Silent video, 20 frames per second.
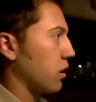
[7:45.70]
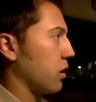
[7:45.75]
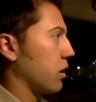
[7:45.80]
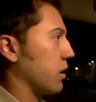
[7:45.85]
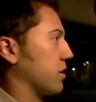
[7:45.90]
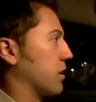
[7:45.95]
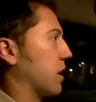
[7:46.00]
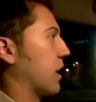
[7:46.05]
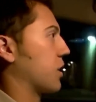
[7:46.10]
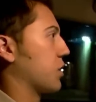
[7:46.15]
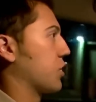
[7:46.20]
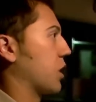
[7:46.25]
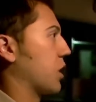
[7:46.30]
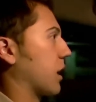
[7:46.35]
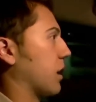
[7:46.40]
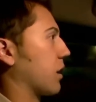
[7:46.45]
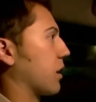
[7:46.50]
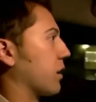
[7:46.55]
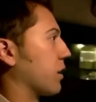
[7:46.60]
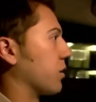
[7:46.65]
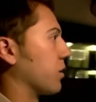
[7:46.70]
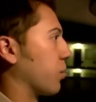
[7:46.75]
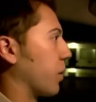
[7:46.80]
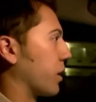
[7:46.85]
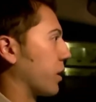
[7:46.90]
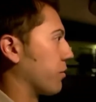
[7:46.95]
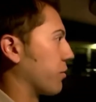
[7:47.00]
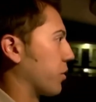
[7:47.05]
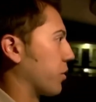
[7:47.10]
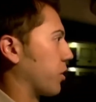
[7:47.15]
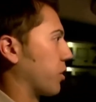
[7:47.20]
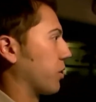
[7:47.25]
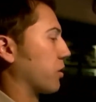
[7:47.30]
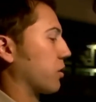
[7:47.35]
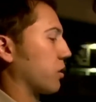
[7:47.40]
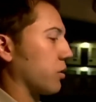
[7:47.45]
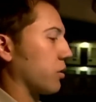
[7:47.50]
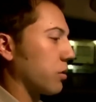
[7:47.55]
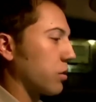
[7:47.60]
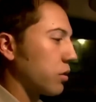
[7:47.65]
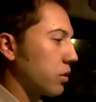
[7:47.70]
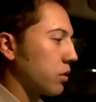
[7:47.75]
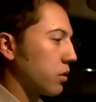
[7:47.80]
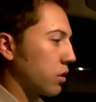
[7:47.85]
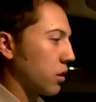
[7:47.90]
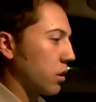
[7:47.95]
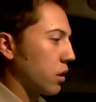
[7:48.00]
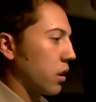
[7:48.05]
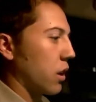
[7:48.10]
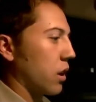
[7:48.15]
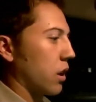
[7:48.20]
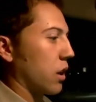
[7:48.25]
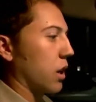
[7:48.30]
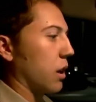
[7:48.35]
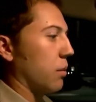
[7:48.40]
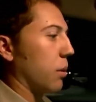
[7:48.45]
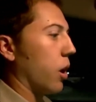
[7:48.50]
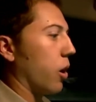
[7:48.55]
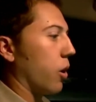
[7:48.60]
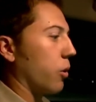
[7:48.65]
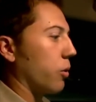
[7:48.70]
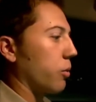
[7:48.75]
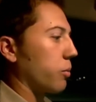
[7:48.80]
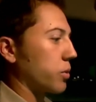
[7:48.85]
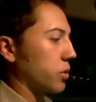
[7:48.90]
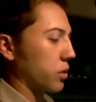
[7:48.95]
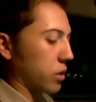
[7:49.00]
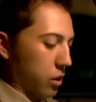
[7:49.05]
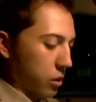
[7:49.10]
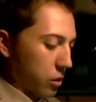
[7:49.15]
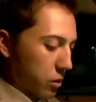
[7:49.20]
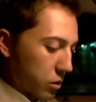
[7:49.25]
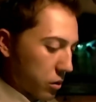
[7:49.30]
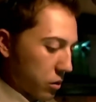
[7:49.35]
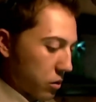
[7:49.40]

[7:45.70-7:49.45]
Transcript: he's got a shotgun and he's waiting for her to come home, so.